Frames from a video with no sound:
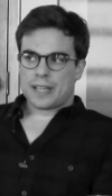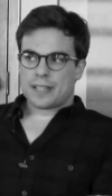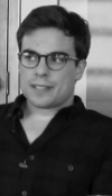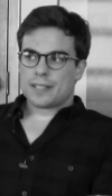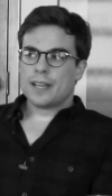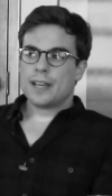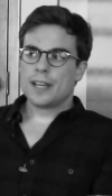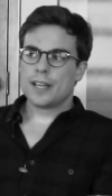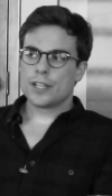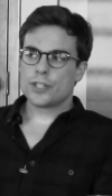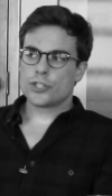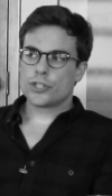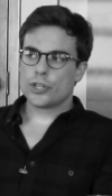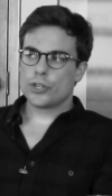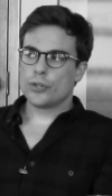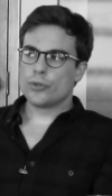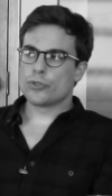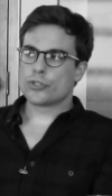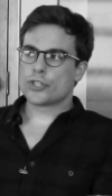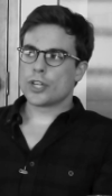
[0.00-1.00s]
things.
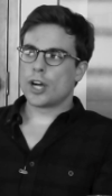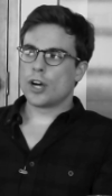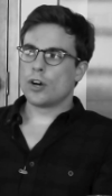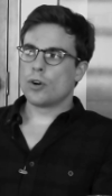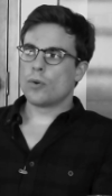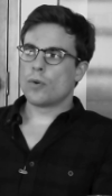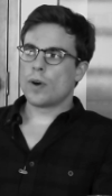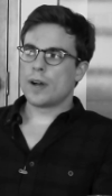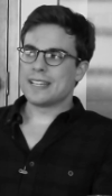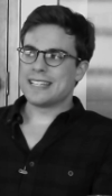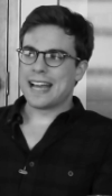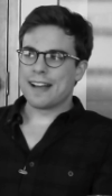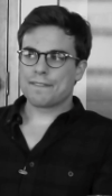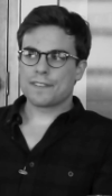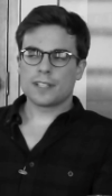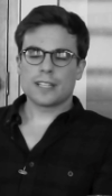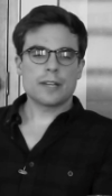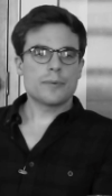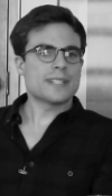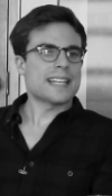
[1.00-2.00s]
Two, so
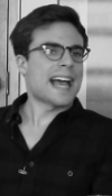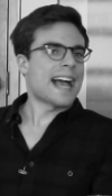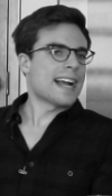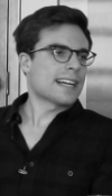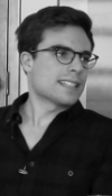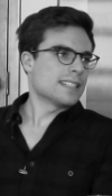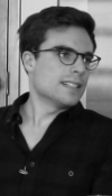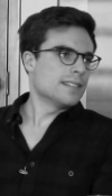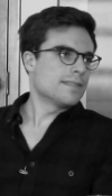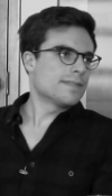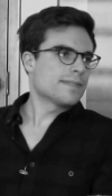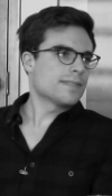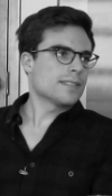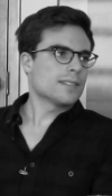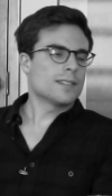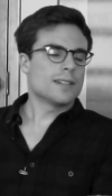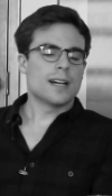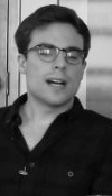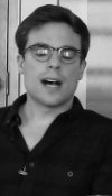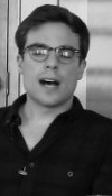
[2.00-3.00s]
definitely was active,
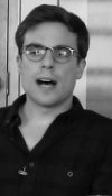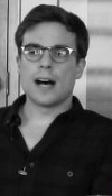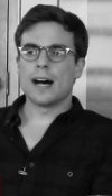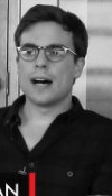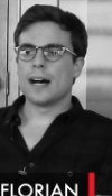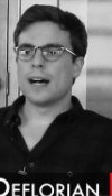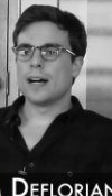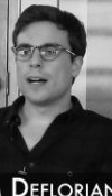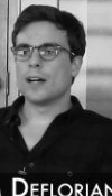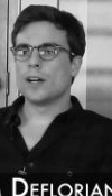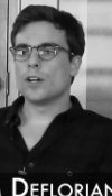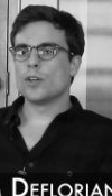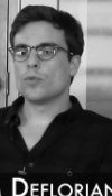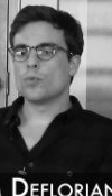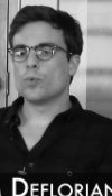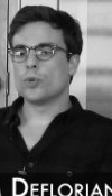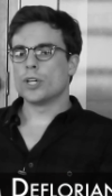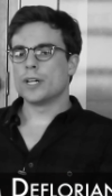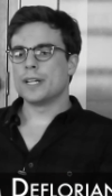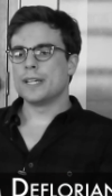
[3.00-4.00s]

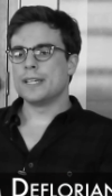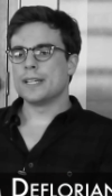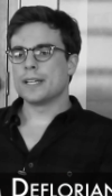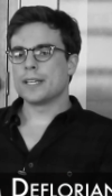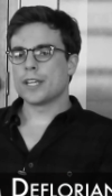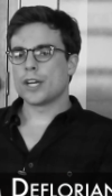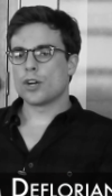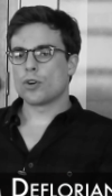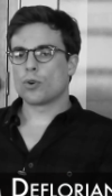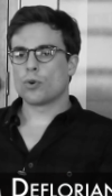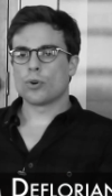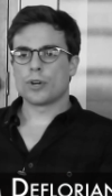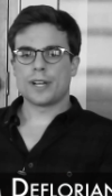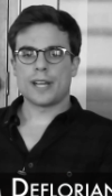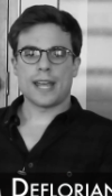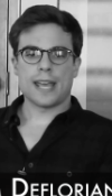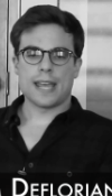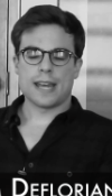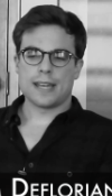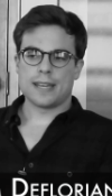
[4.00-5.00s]
uh, would you know
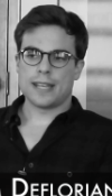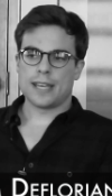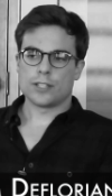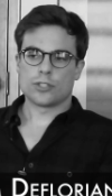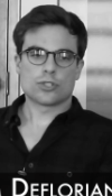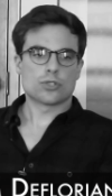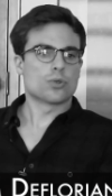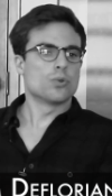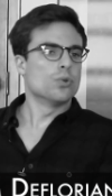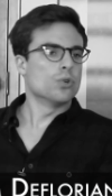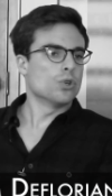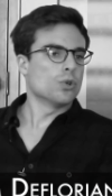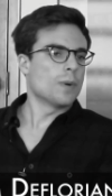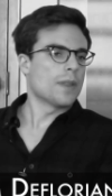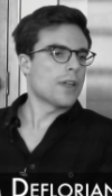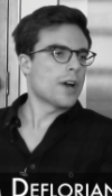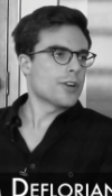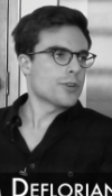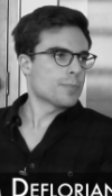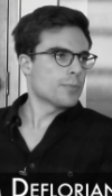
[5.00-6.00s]
coordinate at school
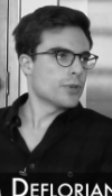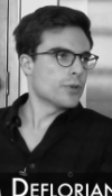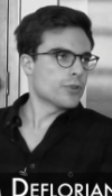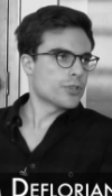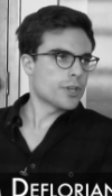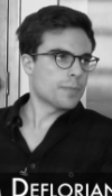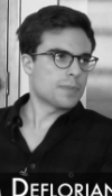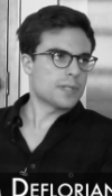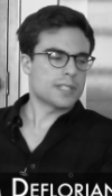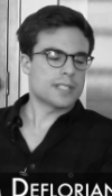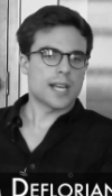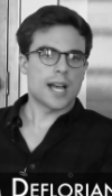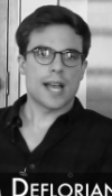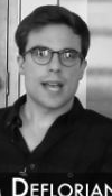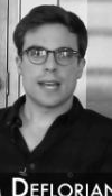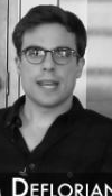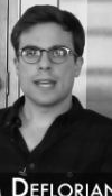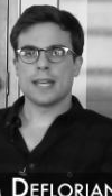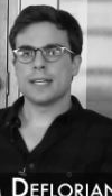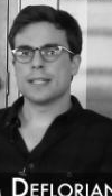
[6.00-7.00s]
with entrepreneurship
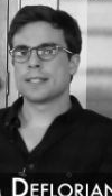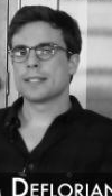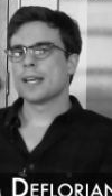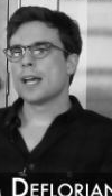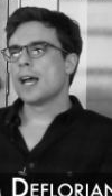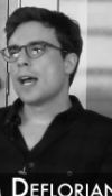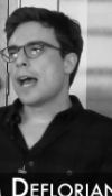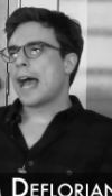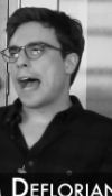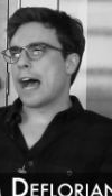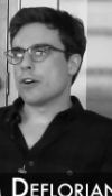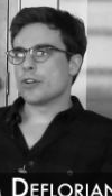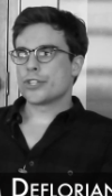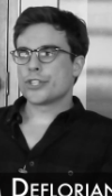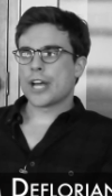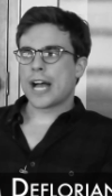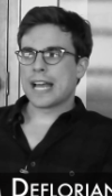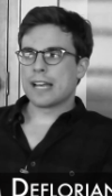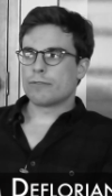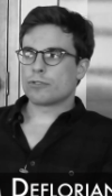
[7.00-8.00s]
societies,
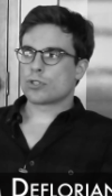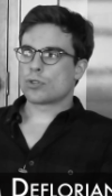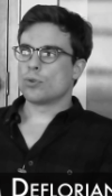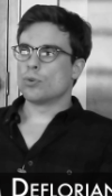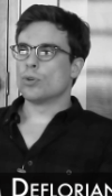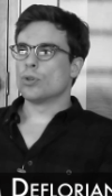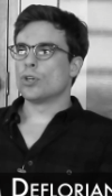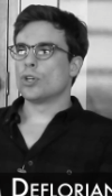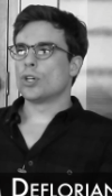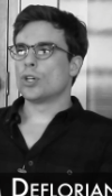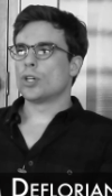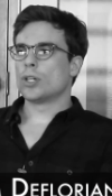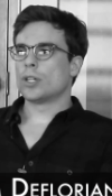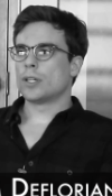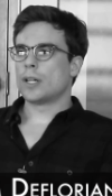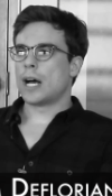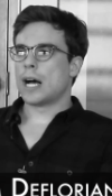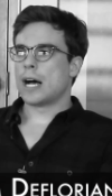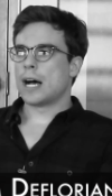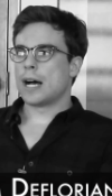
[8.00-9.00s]
outside of
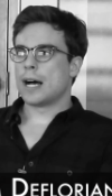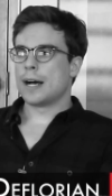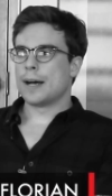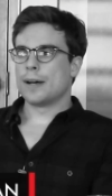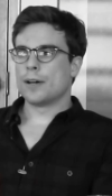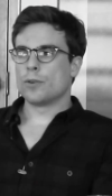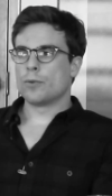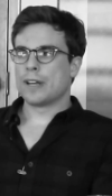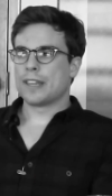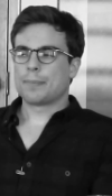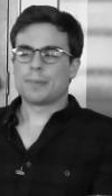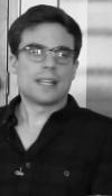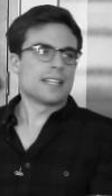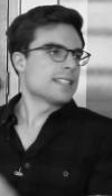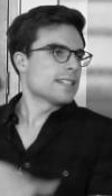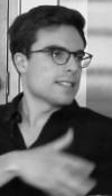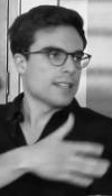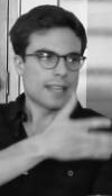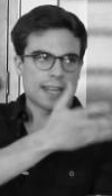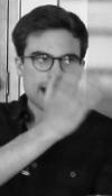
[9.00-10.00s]
school uh, with
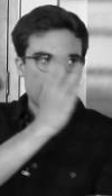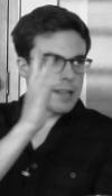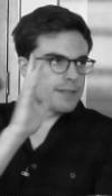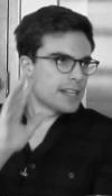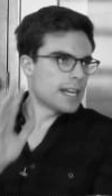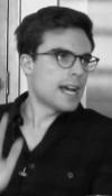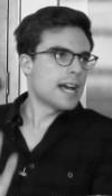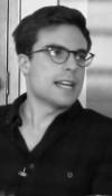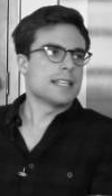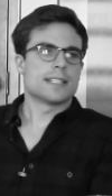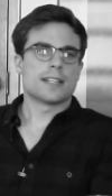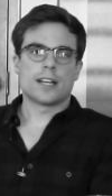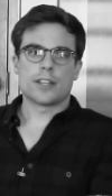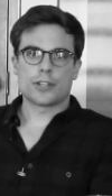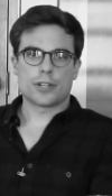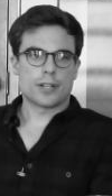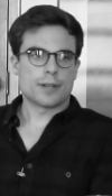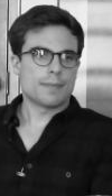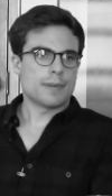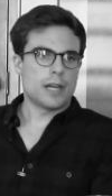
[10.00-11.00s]
places like Galvanize and
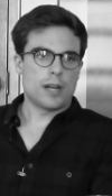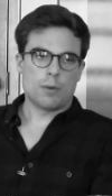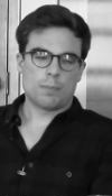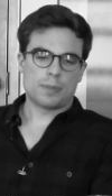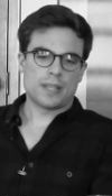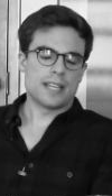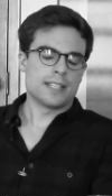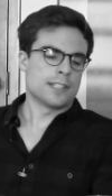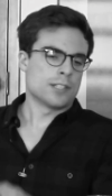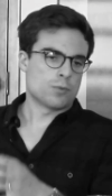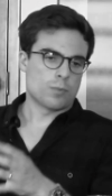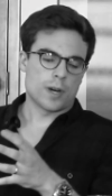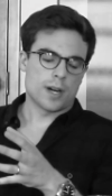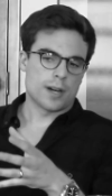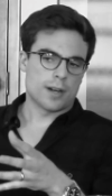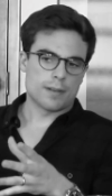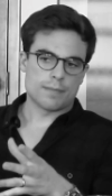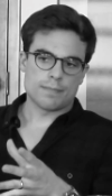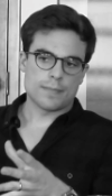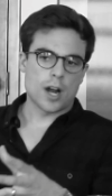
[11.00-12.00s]
other you know places
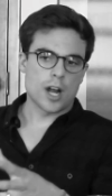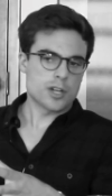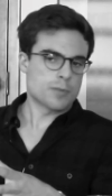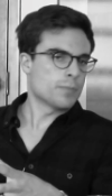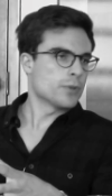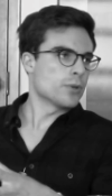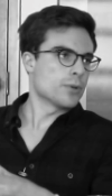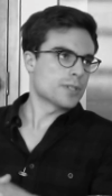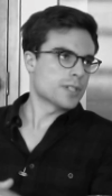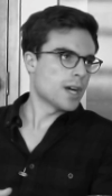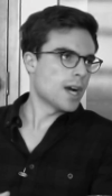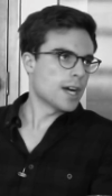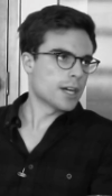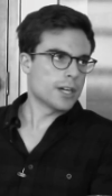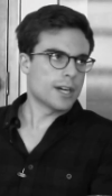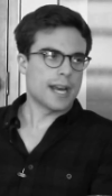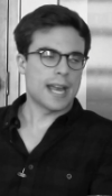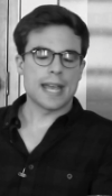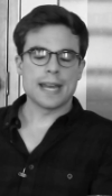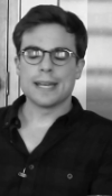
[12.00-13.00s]
where entrepreneurs
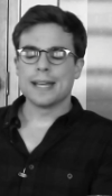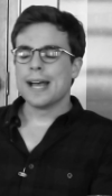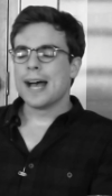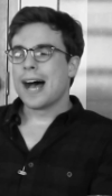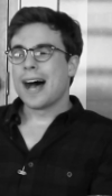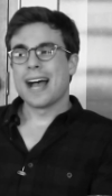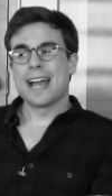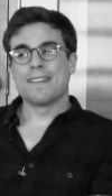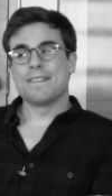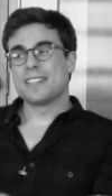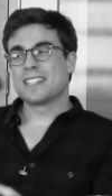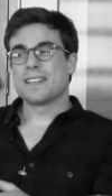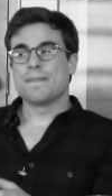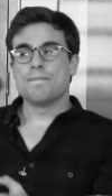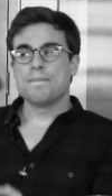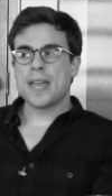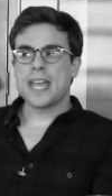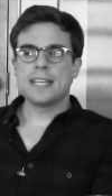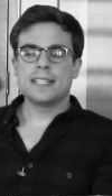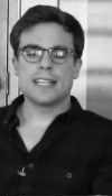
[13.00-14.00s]
congregate. I have this
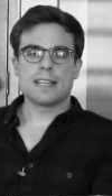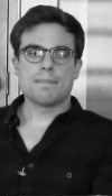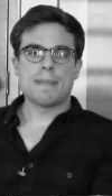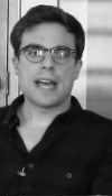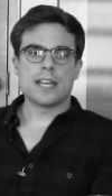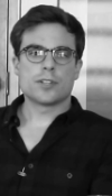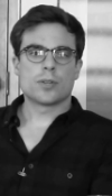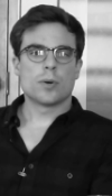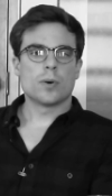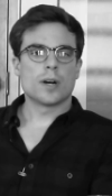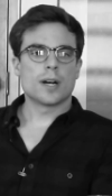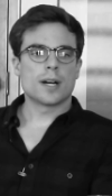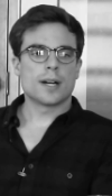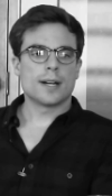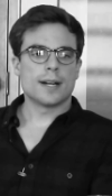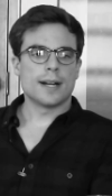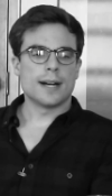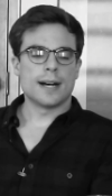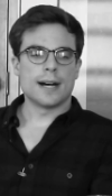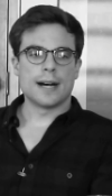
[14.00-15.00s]
amazing mentor.